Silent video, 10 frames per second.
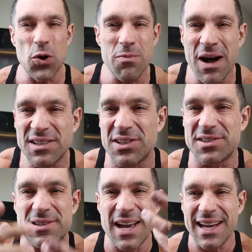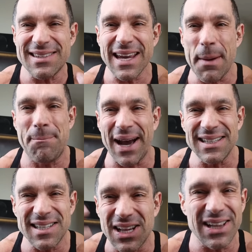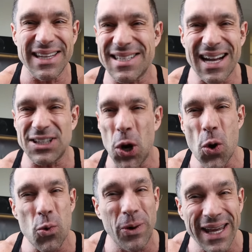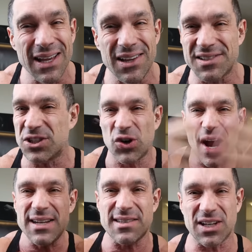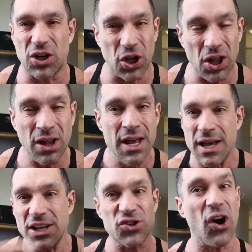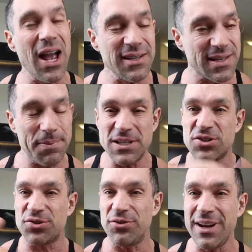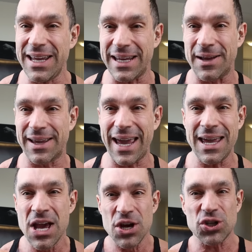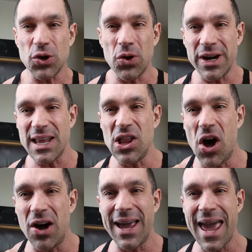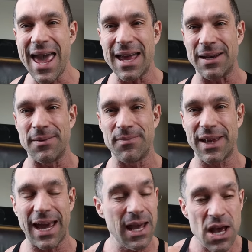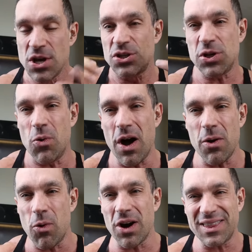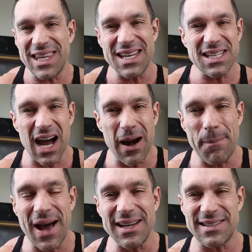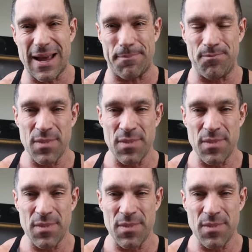two muscles. It's like a bicycle that's got two wheels, a tricycle. A tricep is three, okay? Short and long head, okay? So you wanna work the entire bicep.